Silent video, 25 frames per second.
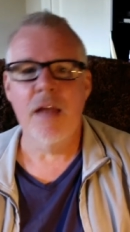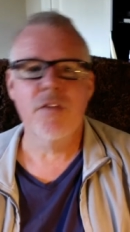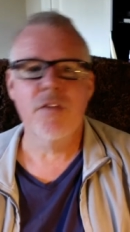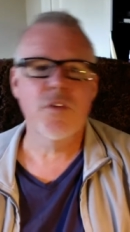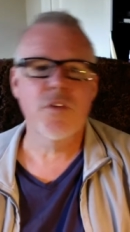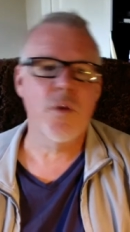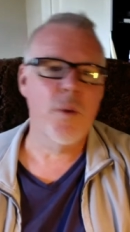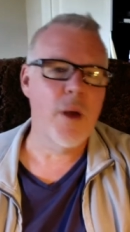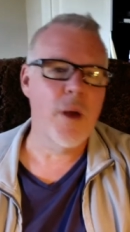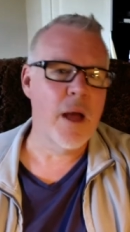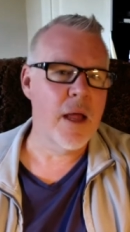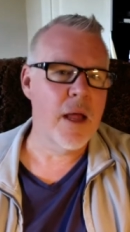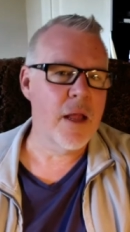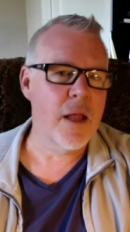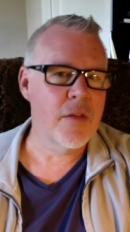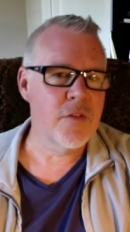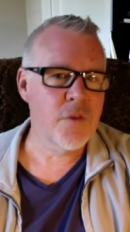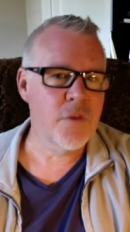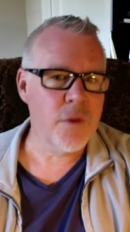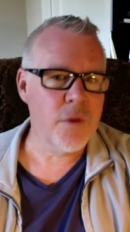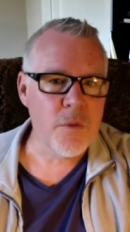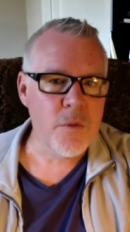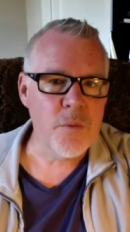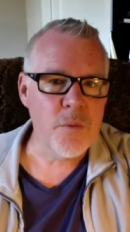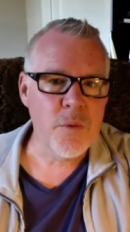So I so
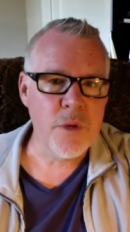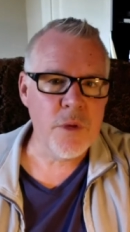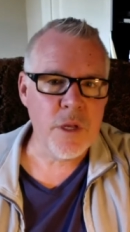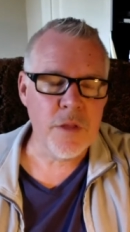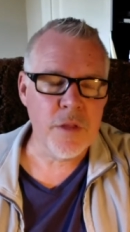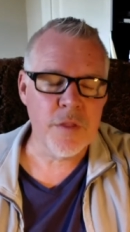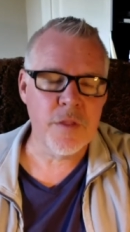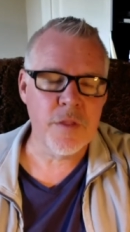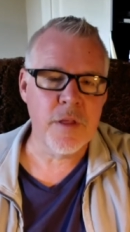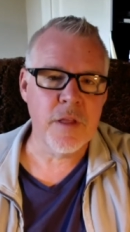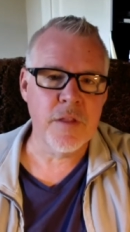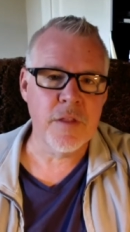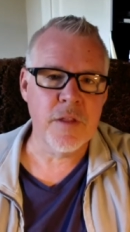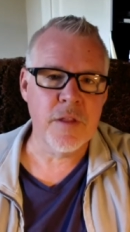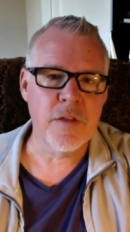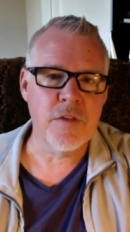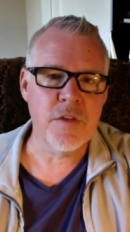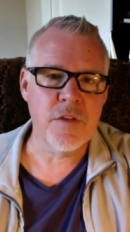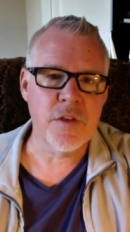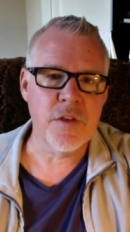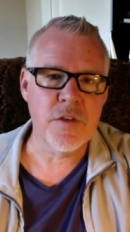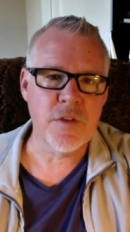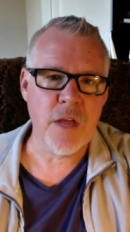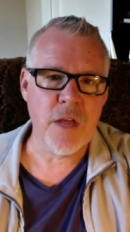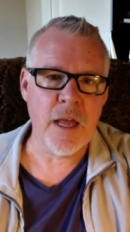I don't want you to think this
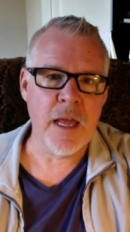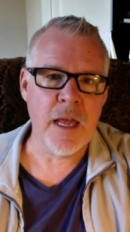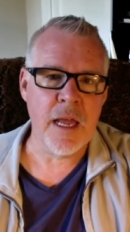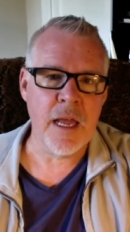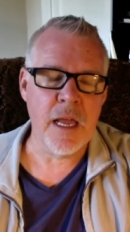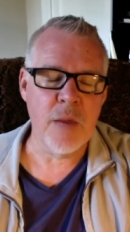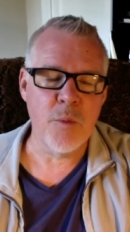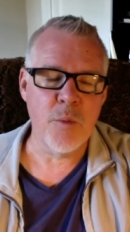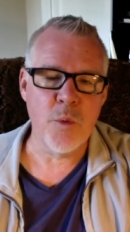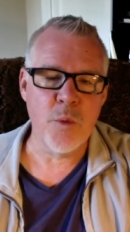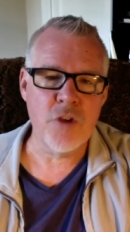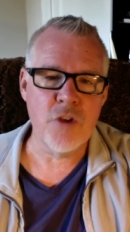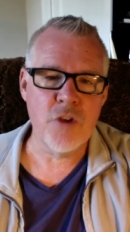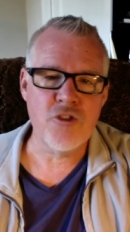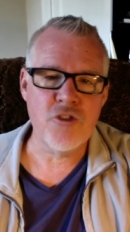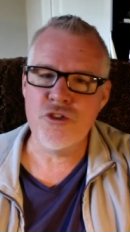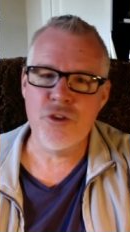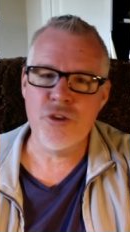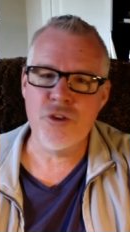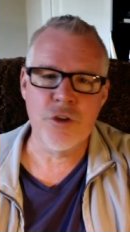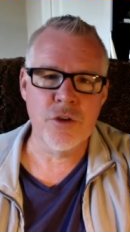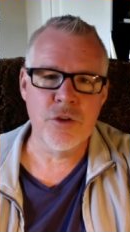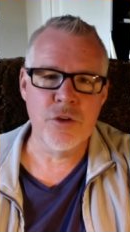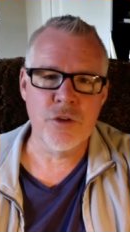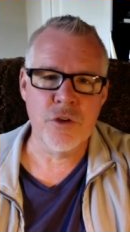is a we
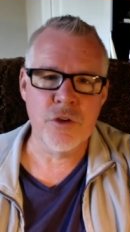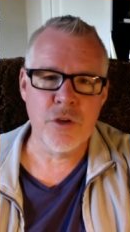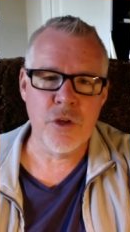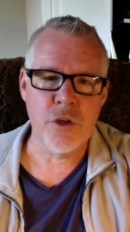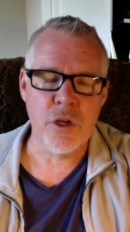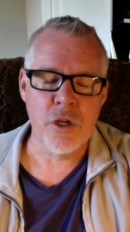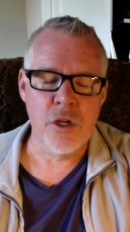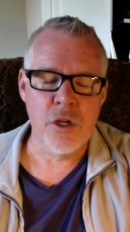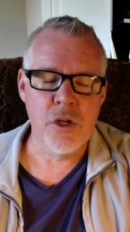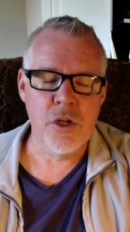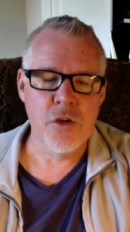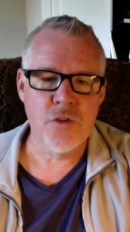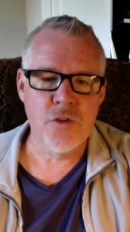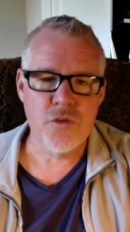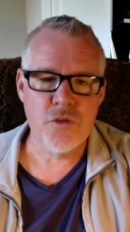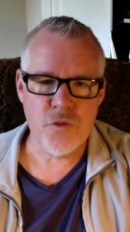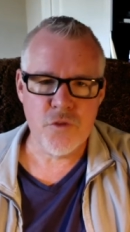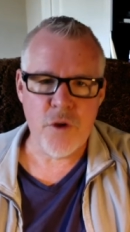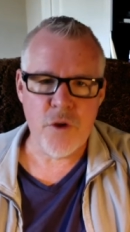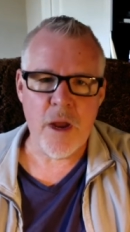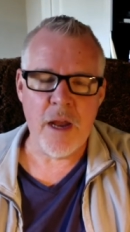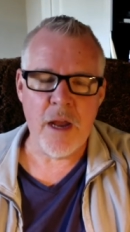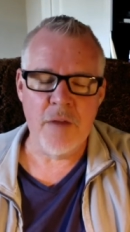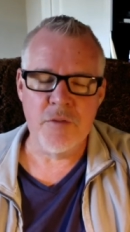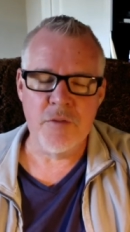shouldn't
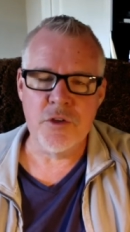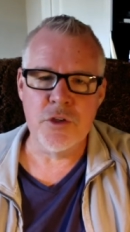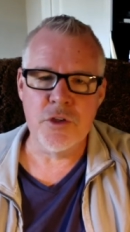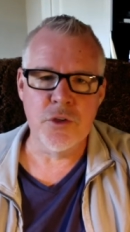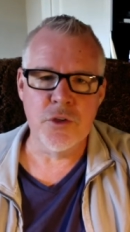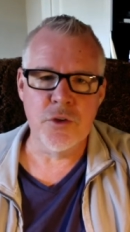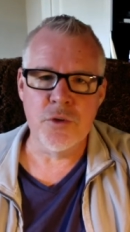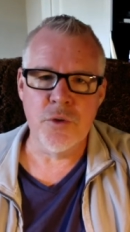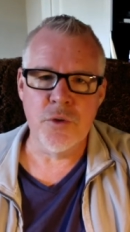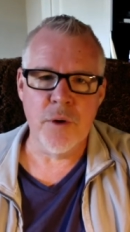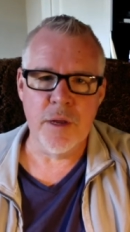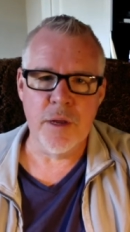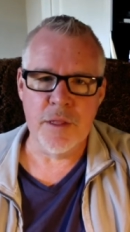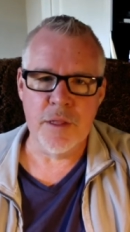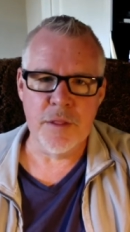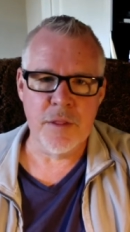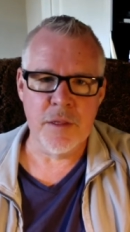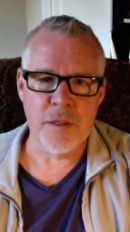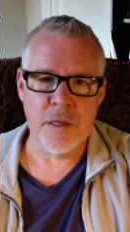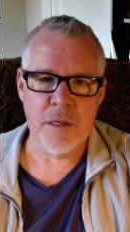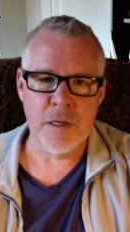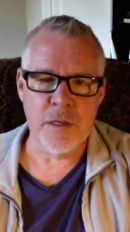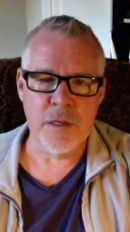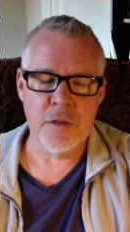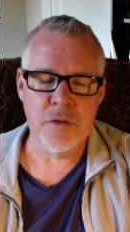strive to do great
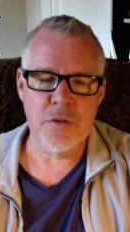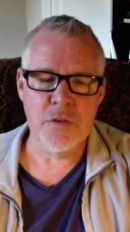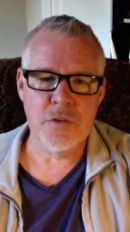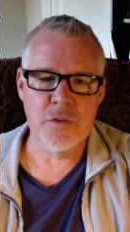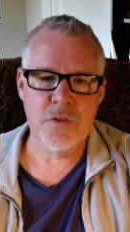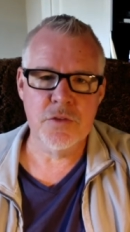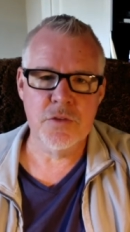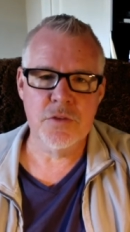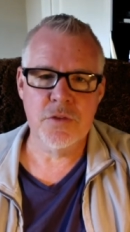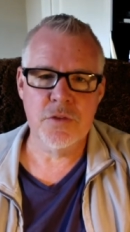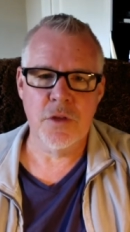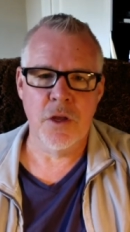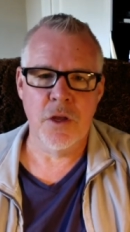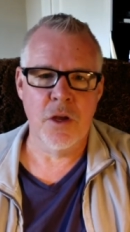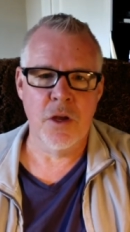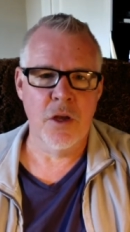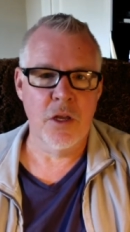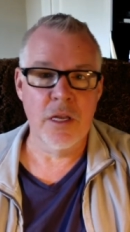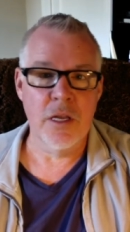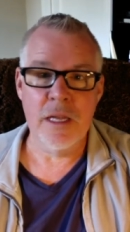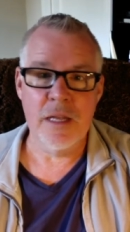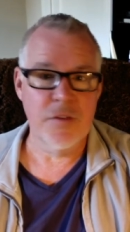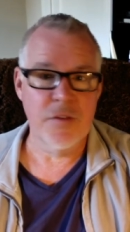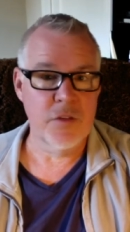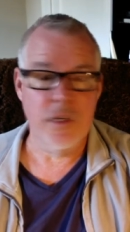things uh,
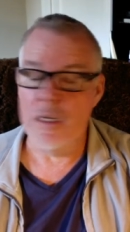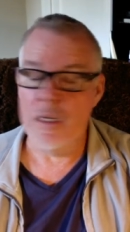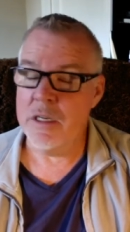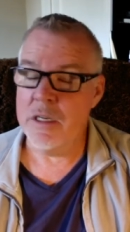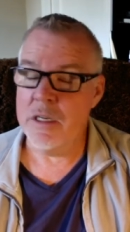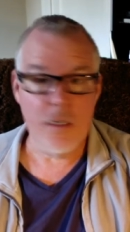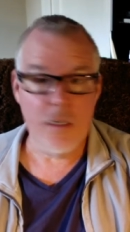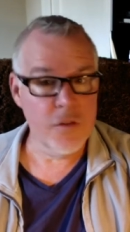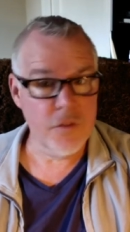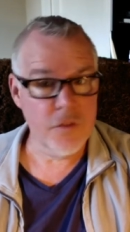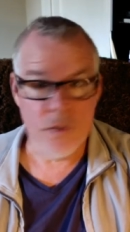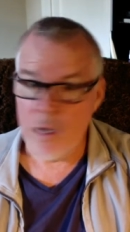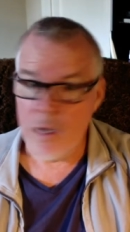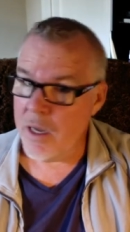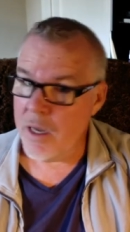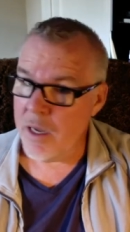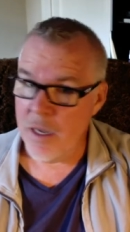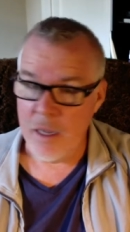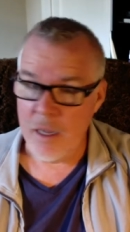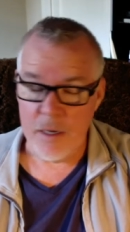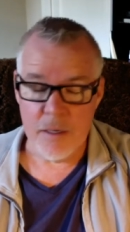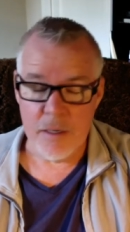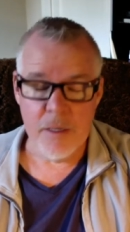lesson. It is not.